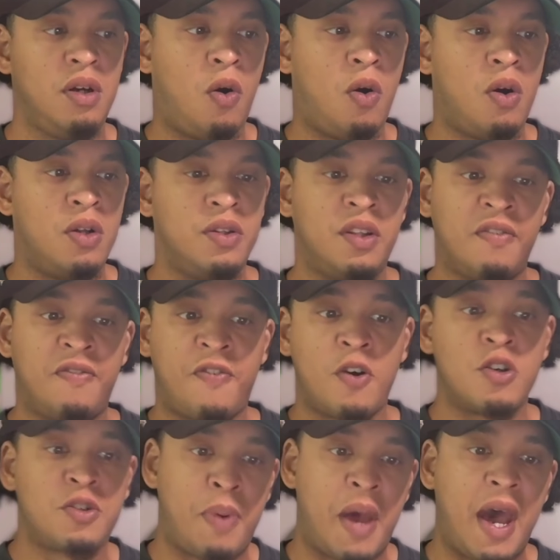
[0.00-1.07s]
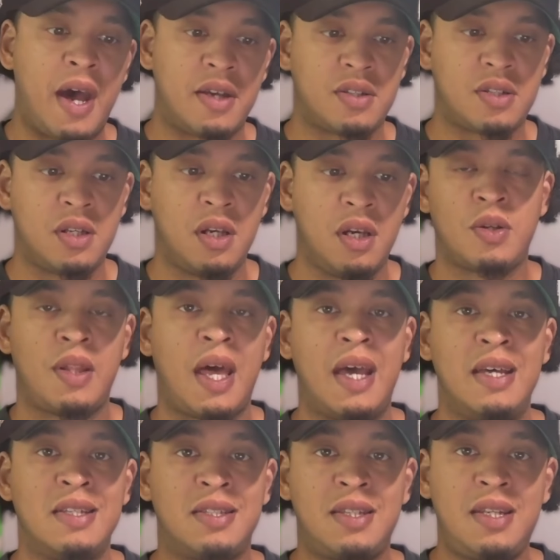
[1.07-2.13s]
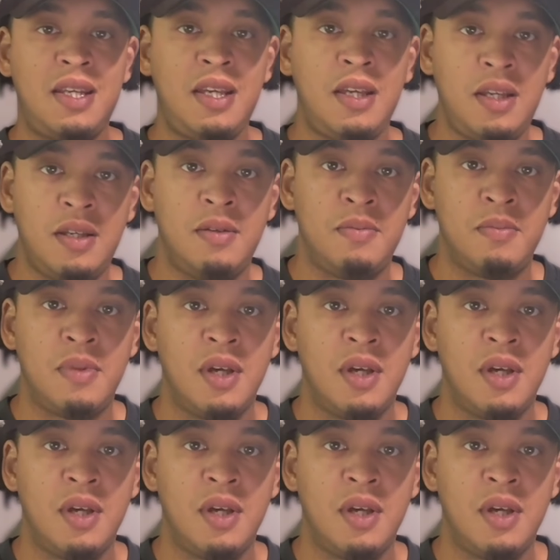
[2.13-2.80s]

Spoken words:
on the first pass so that his team